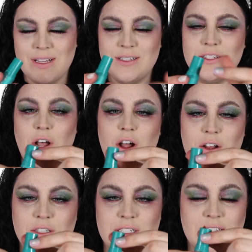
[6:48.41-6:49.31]
This is
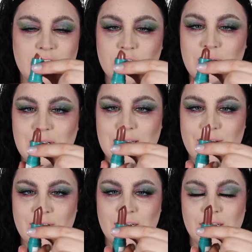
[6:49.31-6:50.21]
called
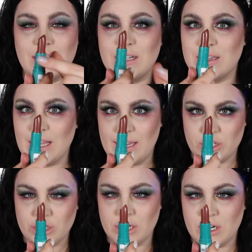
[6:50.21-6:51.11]
011
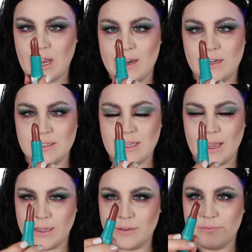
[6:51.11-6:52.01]
Glacier, and it's
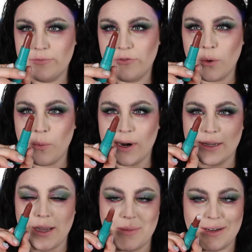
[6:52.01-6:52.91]
like, from what
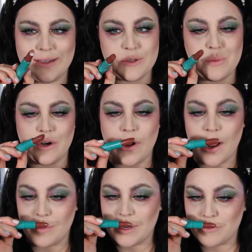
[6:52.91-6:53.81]
I mean, let's put it
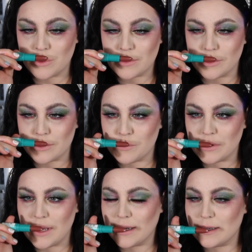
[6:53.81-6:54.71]
on, but it looks more
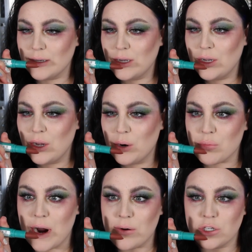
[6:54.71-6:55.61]
like a
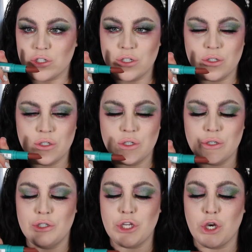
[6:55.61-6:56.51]
brownish
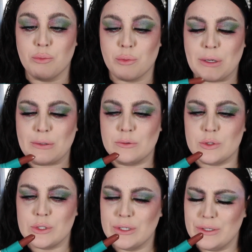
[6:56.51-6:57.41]
taupe
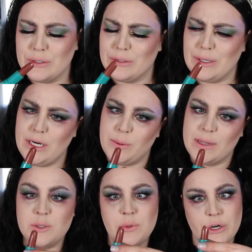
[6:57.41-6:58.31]
rose. Anyway,
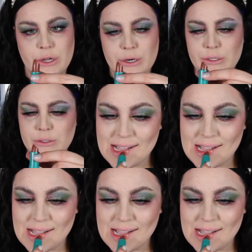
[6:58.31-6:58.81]
let's put it on.